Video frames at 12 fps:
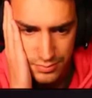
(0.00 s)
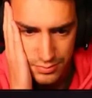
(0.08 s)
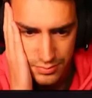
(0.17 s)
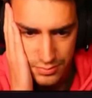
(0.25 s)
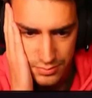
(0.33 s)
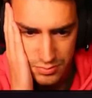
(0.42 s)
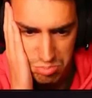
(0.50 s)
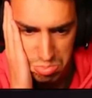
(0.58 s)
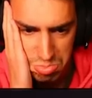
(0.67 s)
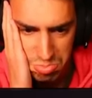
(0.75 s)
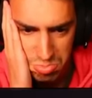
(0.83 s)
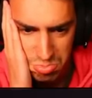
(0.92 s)

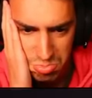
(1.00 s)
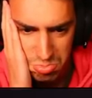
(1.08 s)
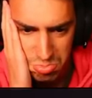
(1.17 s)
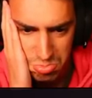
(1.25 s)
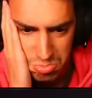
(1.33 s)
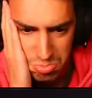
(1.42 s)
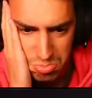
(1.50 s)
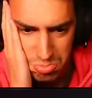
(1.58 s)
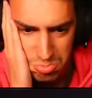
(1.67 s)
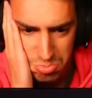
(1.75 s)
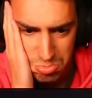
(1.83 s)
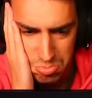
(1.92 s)

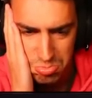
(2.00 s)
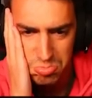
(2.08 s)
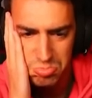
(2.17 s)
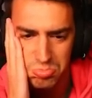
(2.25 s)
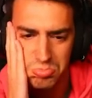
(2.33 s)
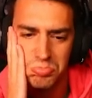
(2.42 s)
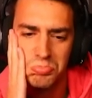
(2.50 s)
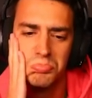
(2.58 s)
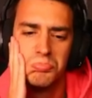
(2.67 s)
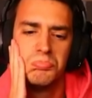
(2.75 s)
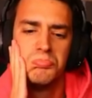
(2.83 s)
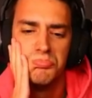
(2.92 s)

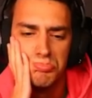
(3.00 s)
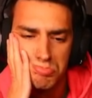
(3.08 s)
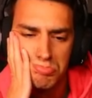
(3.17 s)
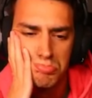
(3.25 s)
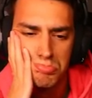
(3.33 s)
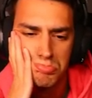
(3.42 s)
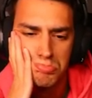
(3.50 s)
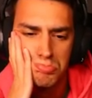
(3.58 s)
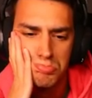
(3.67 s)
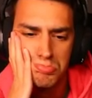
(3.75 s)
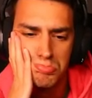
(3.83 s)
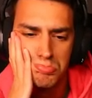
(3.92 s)

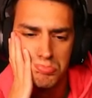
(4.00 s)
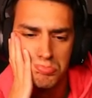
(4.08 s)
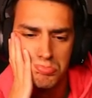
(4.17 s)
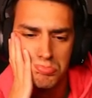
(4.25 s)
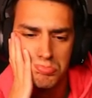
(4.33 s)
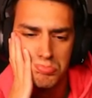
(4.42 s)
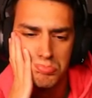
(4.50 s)
Nobody speaks.